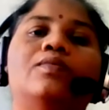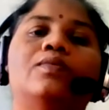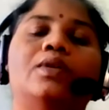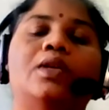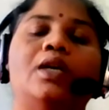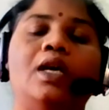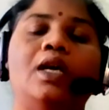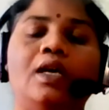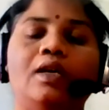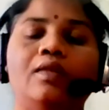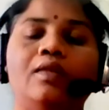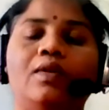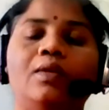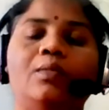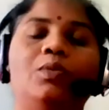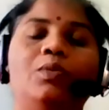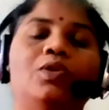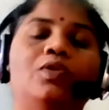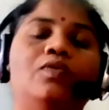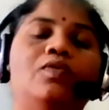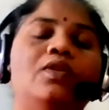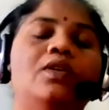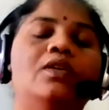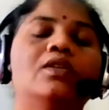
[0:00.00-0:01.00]
and one
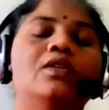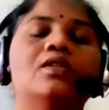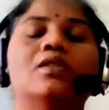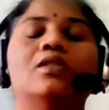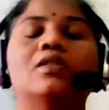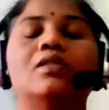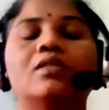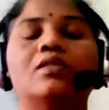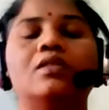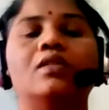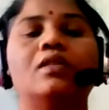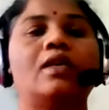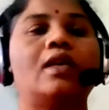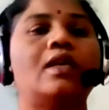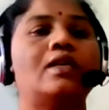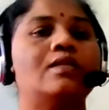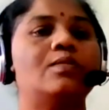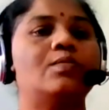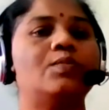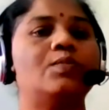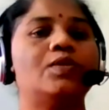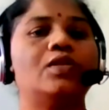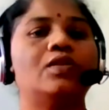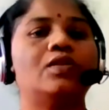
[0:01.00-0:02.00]
more function is the
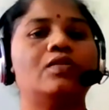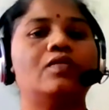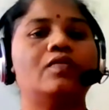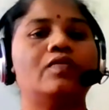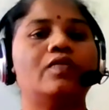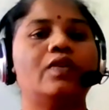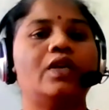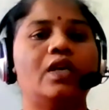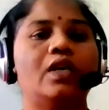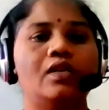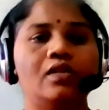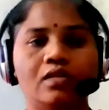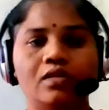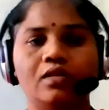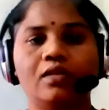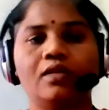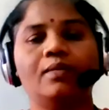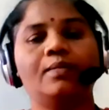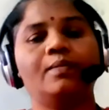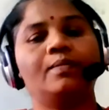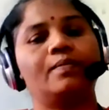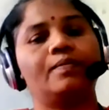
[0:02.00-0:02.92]
transmission of culture.